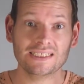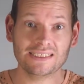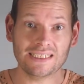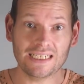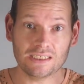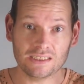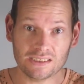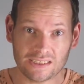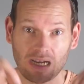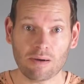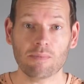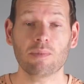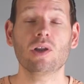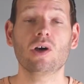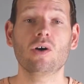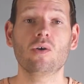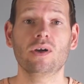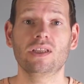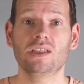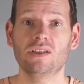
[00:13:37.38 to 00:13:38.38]
then down
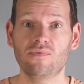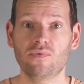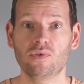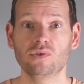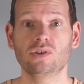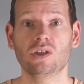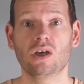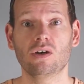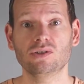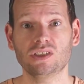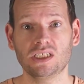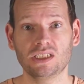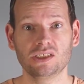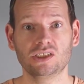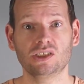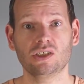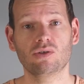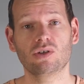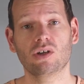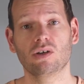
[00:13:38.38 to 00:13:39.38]
below in the footnotes, in the
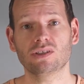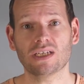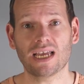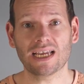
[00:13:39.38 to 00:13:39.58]
show notes,